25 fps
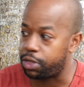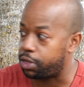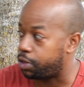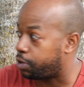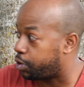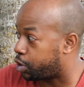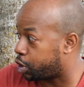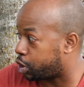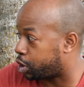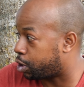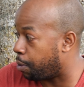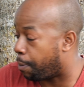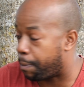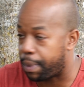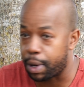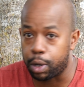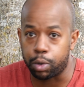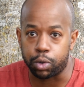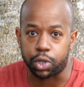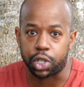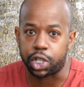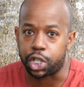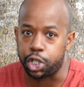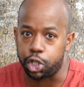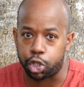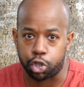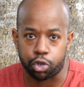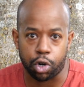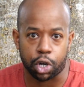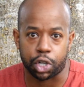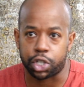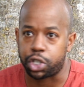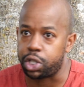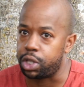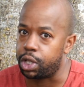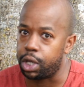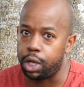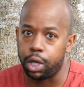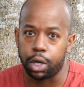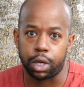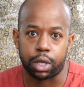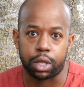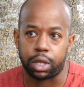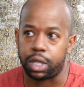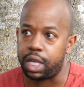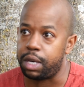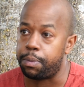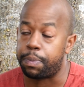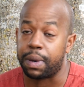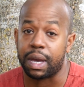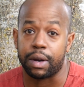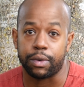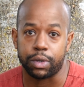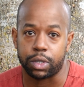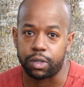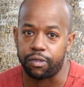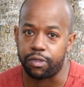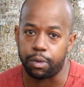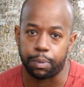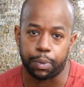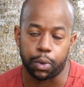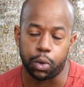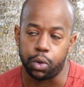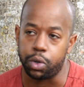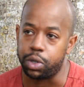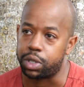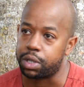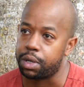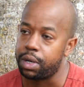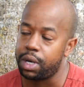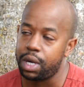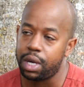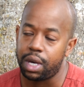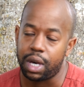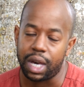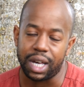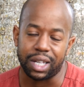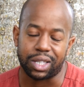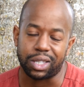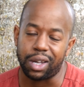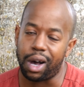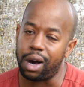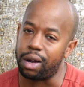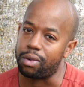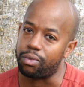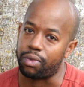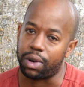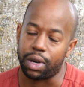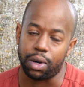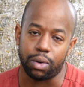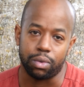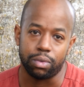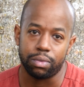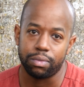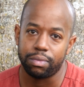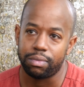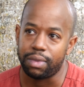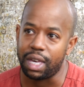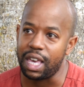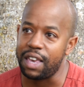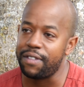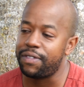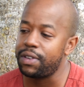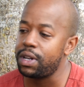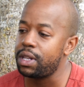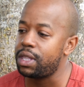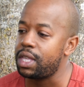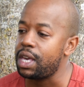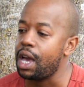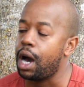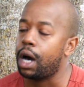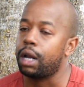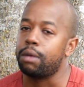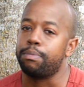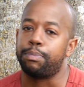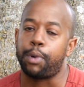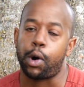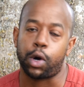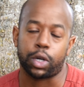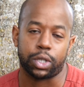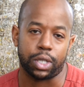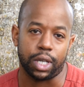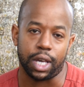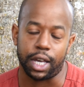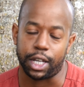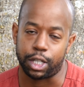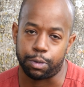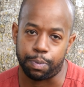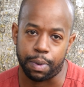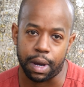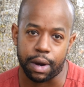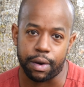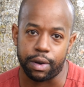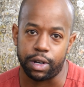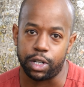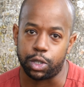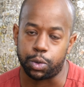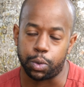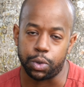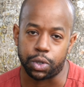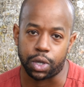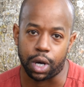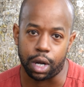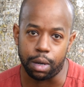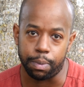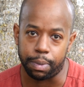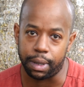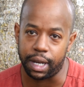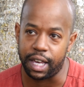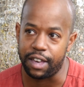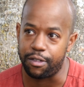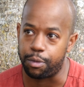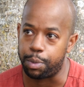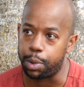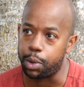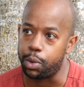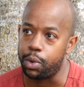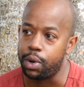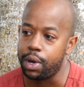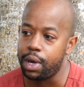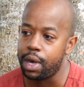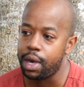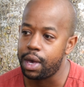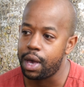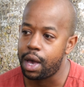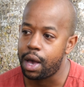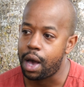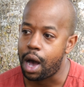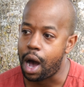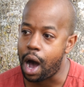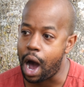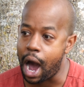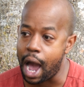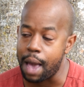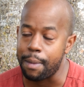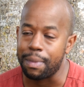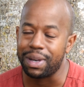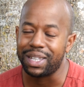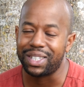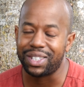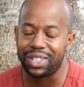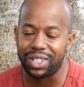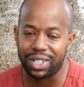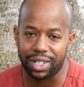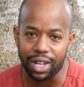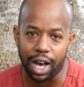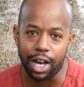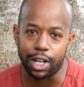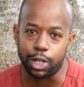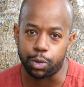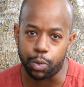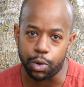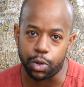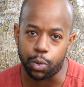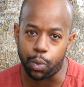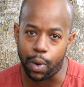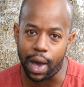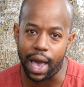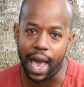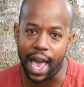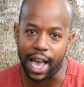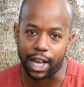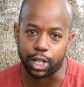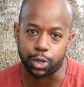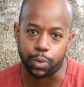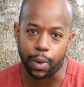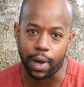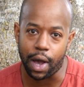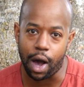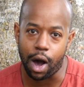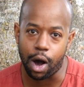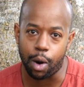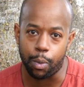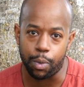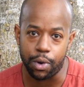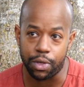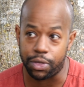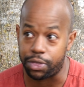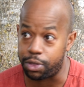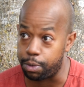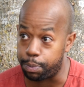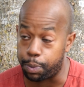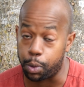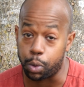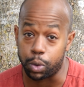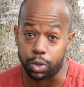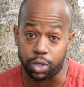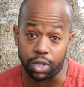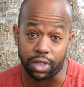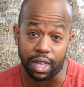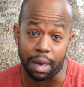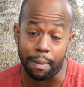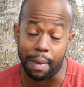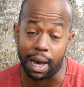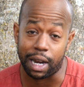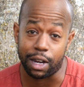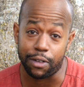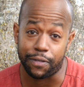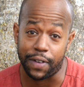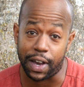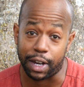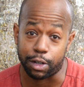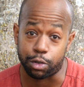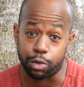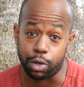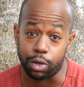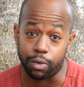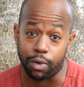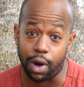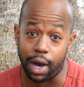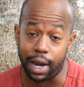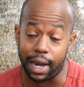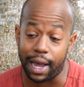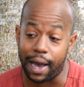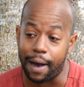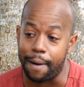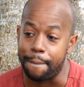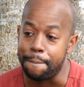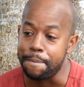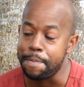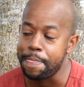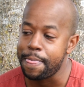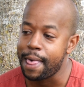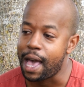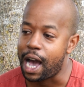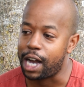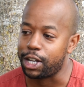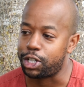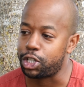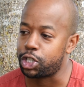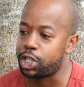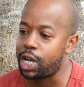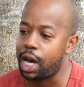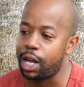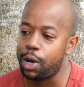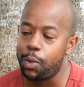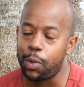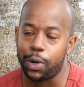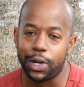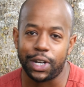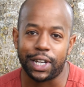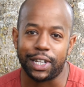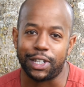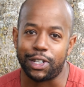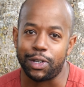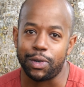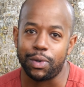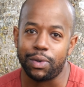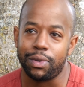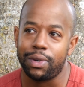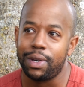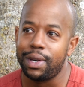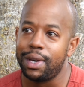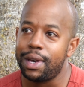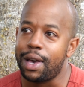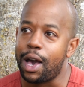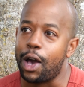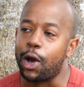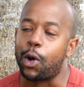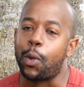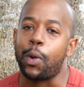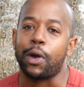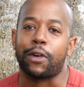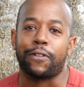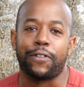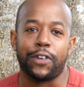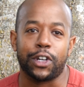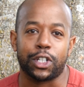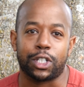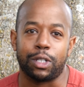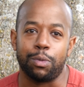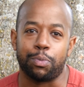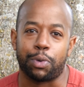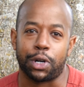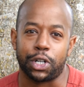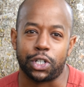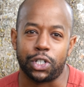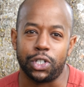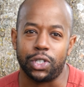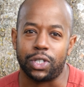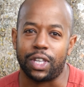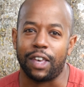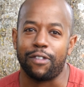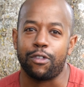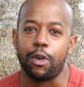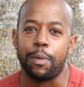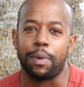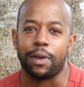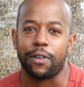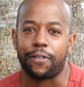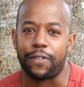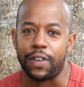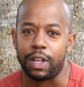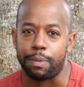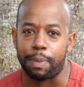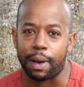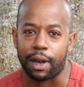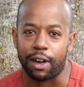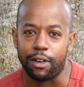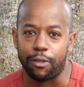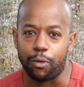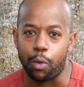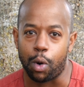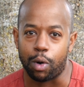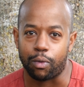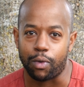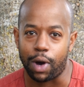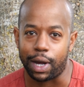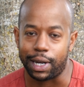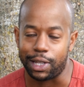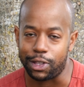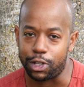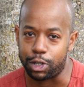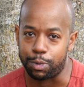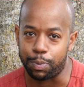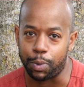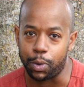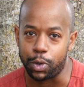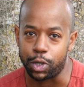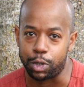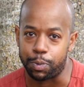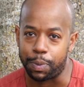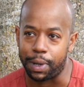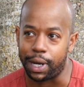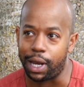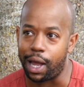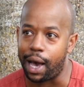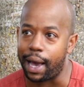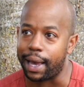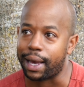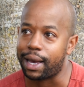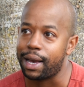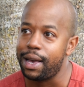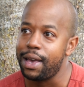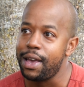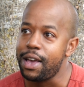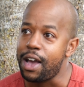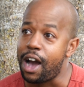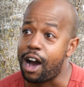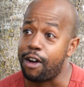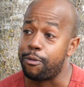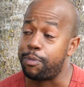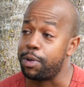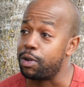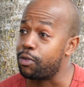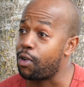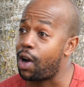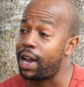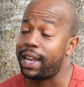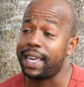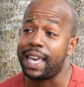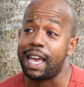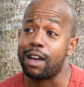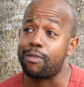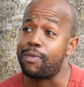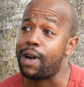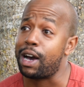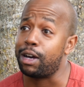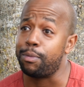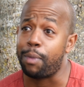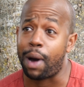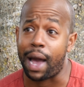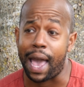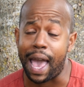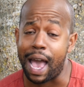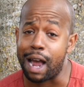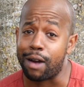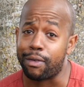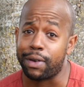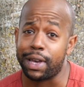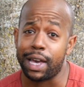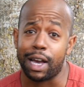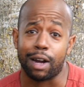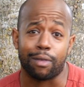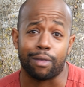just the build, the construction, the look, the appearance of the board, it's unreal. Even the unboxing experience was unbelievable. I'm stunned with where Exway are with the boards that they're manufacturing right now. I just kind of wanted to do a quick first impressions, give you a bit of feedback of what riding this board has been like. I've been riding it around my area,